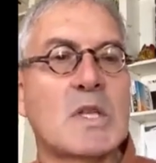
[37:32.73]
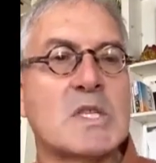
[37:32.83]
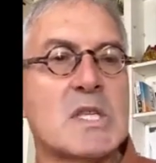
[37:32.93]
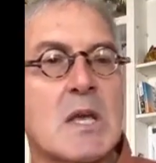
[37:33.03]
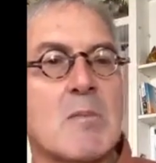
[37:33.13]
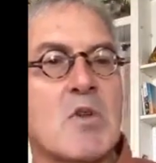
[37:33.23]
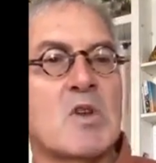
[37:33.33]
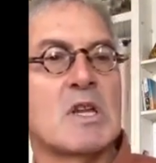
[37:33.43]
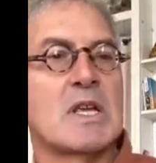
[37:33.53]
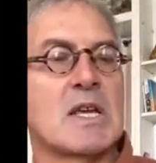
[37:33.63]
What's the
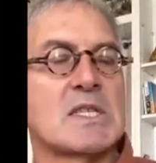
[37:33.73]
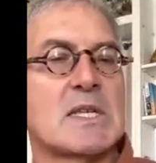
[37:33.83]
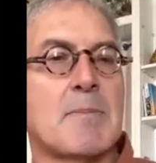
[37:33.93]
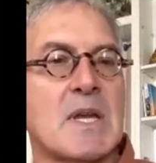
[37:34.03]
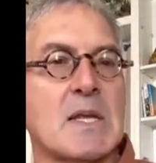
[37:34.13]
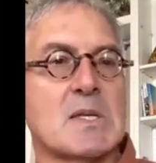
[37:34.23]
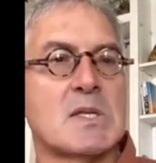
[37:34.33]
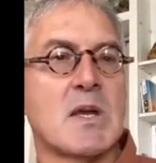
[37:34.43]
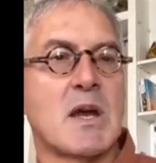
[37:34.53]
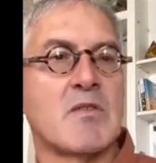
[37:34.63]
community
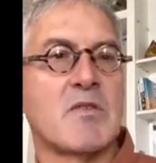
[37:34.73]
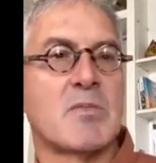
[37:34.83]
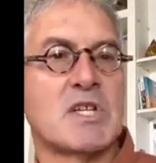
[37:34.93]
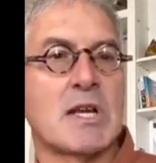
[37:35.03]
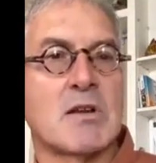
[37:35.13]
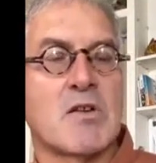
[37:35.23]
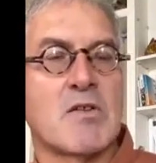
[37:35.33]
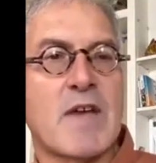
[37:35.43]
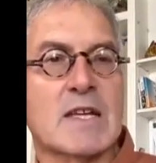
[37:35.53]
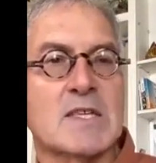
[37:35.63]
acceptance of a
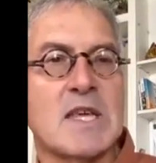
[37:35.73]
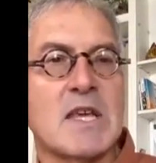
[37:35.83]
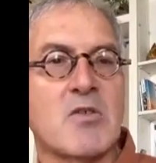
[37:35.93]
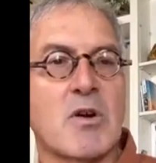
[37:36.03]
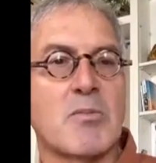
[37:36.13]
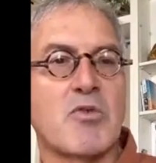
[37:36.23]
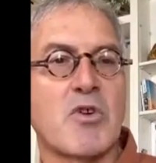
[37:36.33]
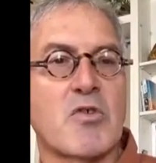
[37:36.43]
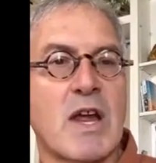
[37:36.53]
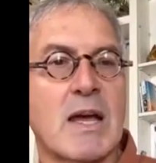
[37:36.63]
particular vaccine or a
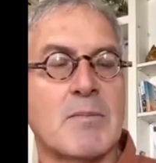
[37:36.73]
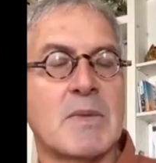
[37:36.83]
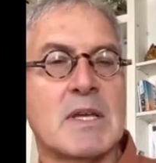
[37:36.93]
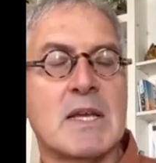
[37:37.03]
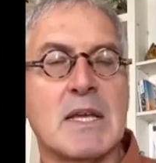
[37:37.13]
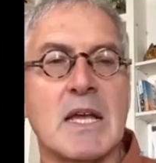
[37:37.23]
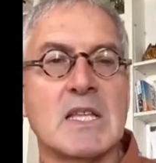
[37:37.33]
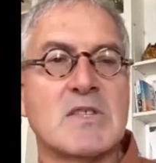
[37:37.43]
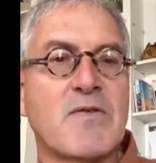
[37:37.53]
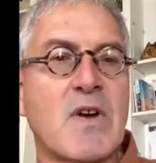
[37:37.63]
program?
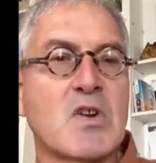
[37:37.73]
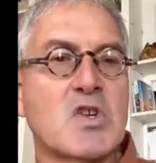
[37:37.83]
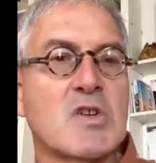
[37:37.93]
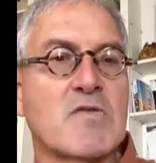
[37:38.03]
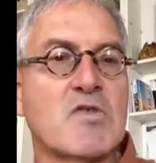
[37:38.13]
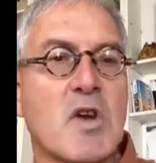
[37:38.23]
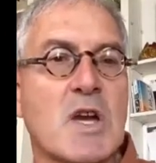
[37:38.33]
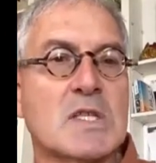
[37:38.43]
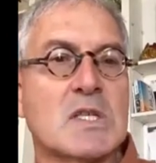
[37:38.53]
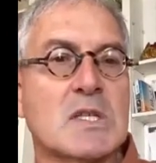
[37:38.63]
It's a function of
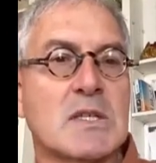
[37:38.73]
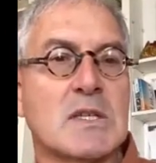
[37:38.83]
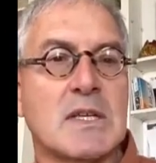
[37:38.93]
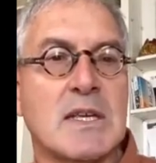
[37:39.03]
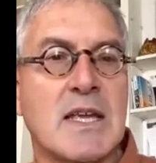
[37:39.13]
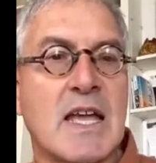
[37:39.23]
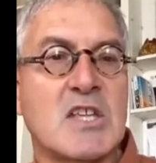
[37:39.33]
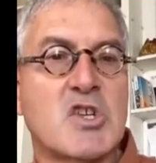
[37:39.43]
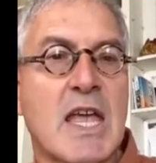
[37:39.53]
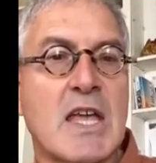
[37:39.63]
trust,
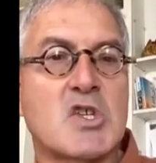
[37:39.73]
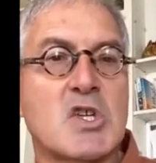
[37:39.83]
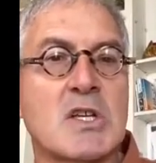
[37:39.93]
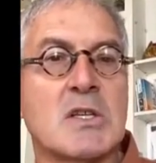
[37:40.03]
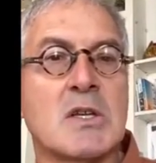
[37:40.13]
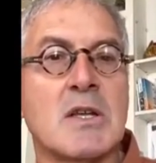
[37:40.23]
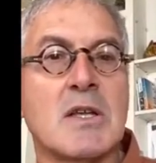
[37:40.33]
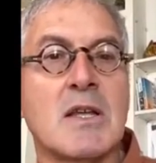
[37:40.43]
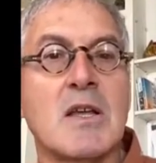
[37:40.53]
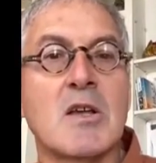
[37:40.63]
education,
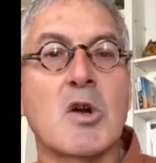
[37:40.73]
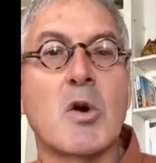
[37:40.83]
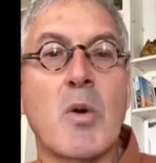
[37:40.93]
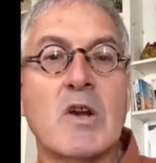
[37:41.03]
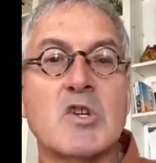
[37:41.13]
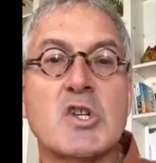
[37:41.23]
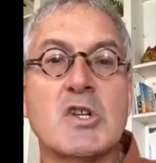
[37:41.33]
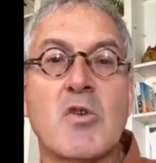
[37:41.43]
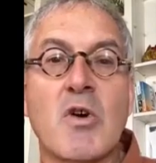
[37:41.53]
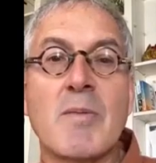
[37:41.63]

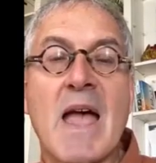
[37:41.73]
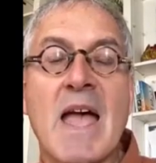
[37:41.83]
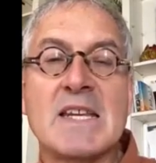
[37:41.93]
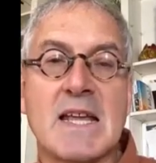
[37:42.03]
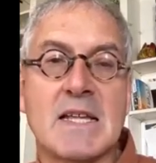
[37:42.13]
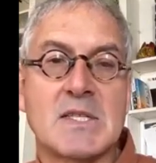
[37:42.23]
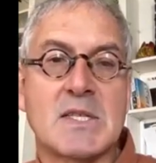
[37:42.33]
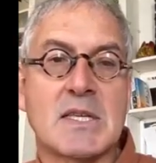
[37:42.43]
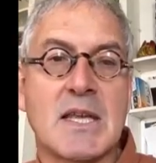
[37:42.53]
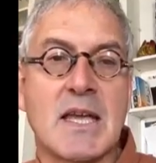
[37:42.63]
coercion, or
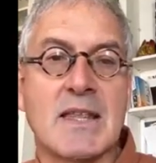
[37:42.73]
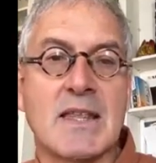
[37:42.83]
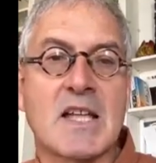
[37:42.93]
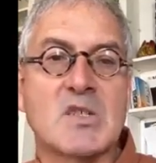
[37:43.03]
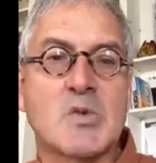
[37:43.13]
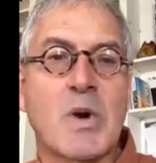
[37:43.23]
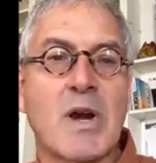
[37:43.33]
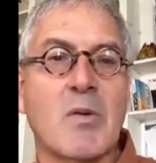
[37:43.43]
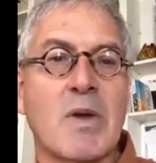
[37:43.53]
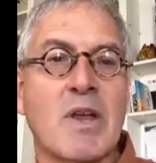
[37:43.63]
mandates. And that's
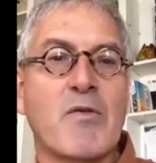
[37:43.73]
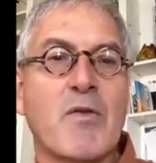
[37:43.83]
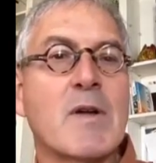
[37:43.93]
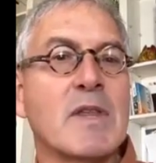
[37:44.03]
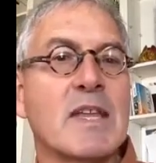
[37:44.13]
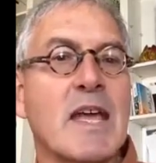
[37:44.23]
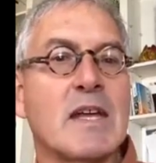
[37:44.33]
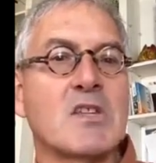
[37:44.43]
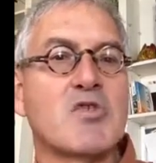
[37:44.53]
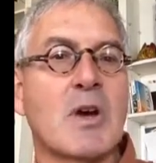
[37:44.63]
where we frequently
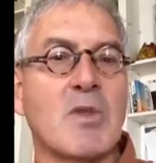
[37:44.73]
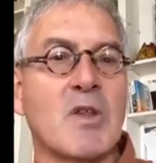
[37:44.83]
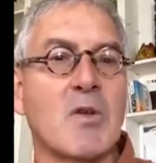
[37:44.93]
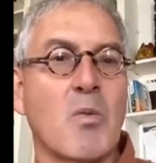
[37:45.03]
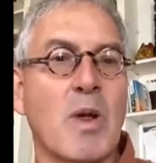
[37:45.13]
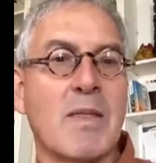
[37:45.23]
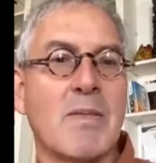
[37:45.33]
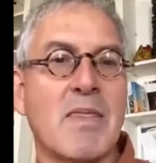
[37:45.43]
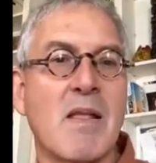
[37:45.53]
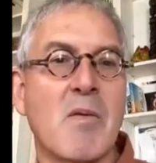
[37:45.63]
get in trouble
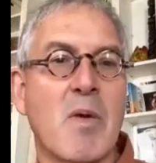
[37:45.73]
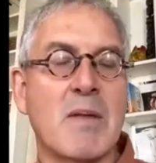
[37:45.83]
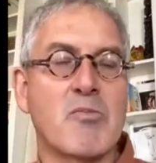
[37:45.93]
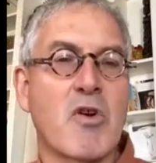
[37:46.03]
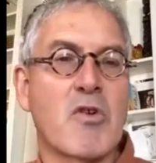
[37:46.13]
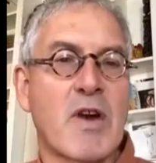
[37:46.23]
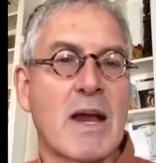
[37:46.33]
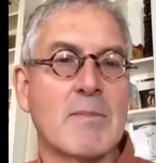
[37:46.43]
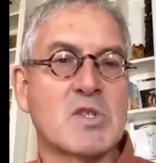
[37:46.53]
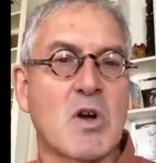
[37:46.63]
when
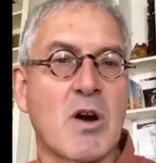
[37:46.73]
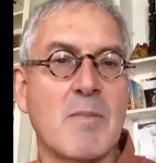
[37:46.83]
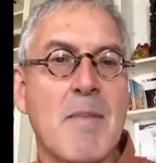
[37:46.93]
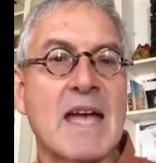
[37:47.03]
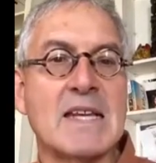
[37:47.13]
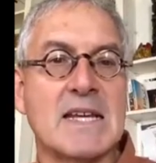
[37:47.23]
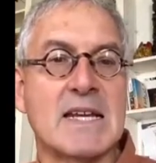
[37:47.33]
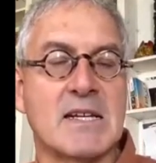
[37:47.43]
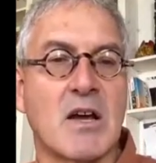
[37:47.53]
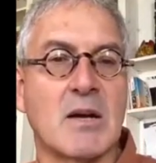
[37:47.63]
programs are
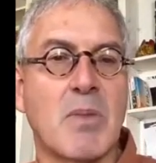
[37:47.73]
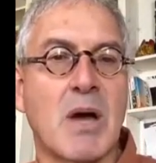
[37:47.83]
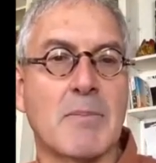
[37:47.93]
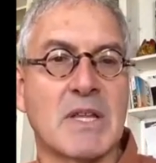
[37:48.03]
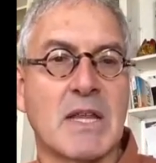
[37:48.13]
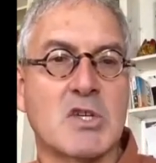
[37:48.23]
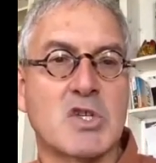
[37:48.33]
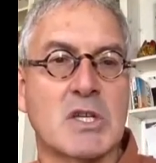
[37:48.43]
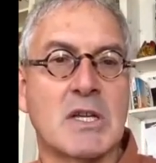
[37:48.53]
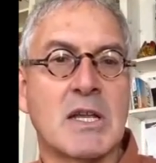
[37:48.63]
mandated on
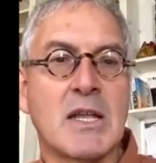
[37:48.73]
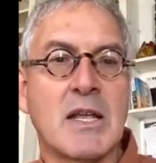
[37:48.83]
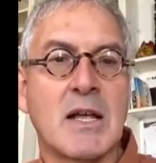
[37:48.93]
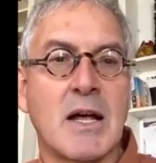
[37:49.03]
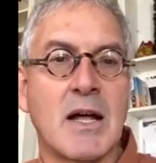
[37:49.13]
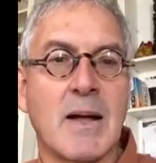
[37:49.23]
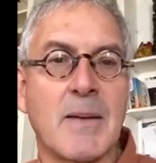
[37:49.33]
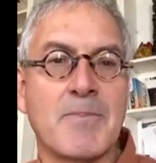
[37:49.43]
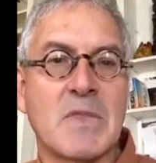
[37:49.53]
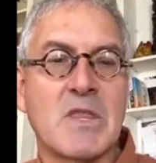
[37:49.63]
population.
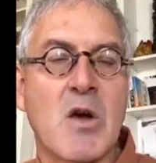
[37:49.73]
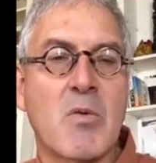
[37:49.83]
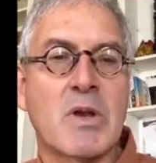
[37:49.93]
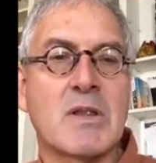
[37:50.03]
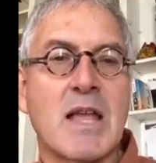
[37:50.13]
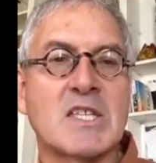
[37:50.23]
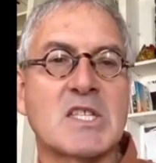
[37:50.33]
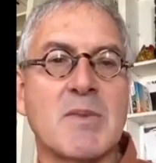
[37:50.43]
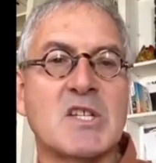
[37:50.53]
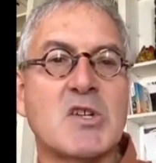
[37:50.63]
No one
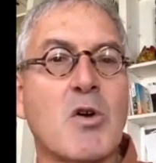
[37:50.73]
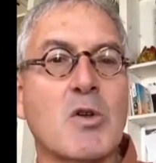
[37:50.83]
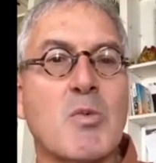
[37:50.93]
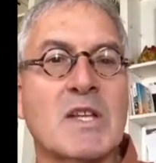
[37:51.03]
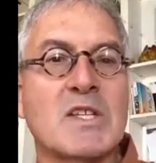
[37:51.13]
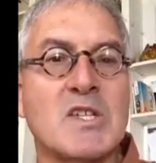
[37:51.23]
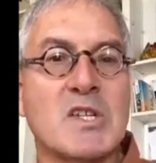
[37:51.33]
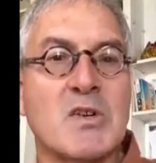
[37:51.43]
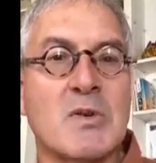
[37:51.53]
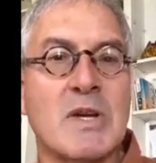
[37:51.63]
likes to be told what to
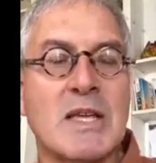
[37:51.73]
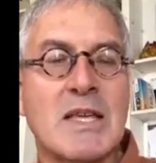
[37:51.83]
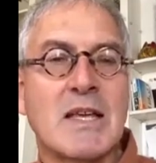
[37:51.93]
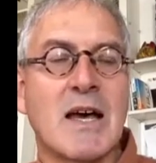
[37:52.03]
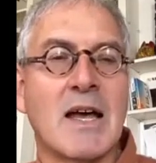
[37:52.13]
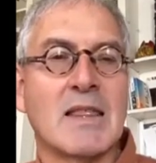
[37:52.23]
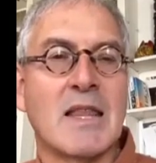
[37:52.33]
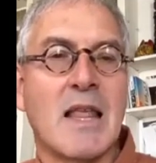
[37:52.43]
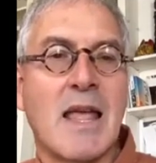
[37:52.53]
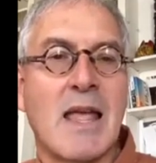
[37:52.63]
do,
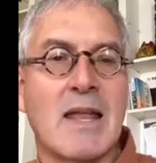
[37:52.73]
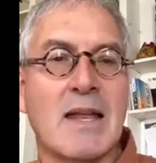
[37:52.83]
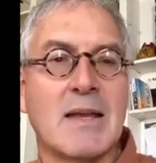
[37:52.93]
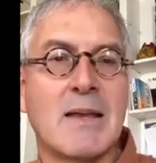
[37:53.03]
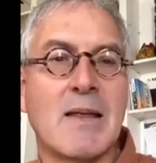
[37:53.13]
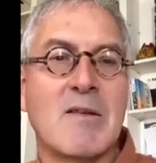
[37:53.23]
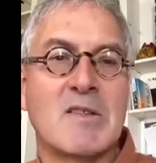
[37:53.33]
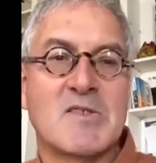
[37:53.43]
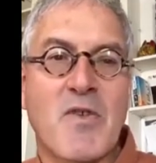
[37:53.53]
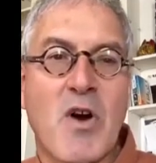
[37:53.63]
and
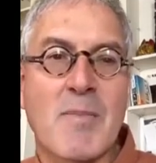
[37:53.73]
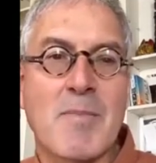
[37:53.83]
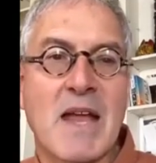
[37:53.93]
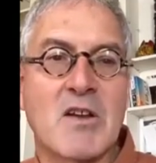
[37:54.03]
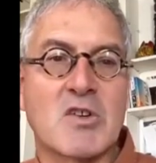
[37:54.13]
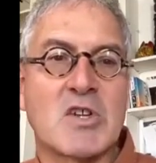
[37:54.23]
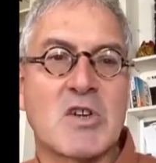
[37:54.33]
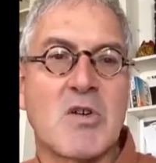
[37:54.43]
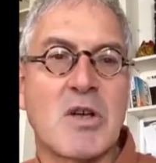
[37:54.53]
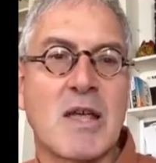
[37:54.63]
it's far better
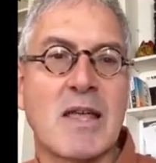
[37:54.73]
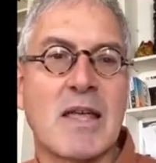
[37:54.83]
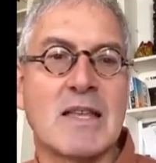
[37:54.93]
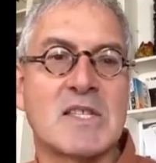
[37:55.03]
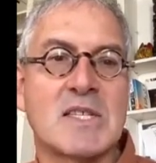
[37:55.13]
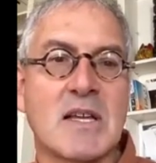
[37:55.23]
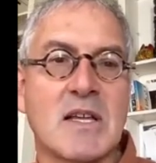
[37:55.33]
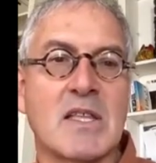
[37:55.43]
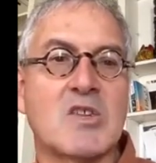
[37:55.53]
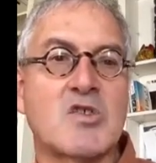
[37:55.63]
to
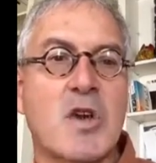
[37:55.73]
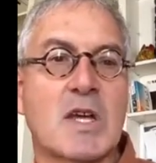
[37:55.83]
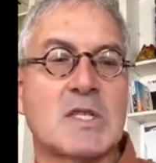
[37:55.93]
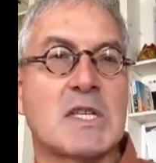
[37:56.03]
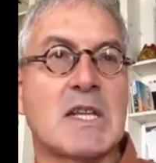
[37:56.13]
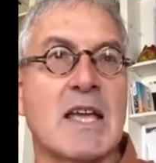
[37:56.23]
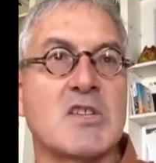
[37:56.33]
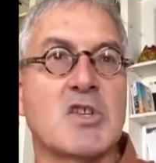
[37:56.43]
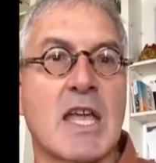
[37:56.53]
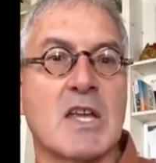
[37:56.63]
instill the trust and
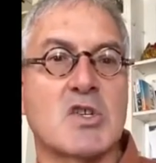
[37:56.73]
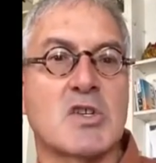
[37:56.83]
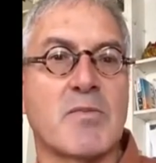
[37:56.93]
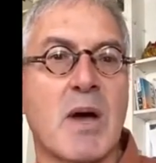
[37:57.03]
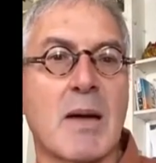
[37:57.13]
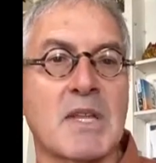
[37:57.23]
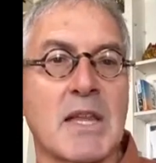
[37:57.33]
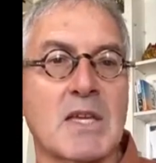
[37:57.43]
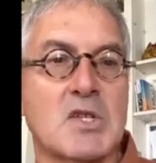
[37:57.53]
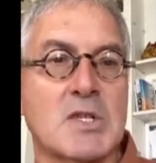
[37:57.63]
education of
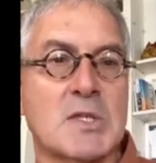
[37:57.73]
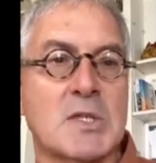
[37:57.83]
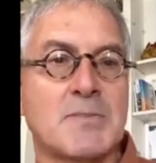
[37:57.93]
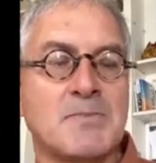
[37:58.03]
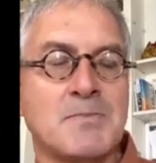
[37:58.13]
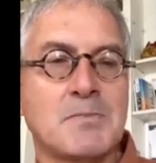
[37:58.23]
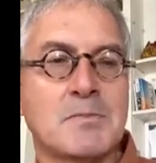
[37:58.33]
populations.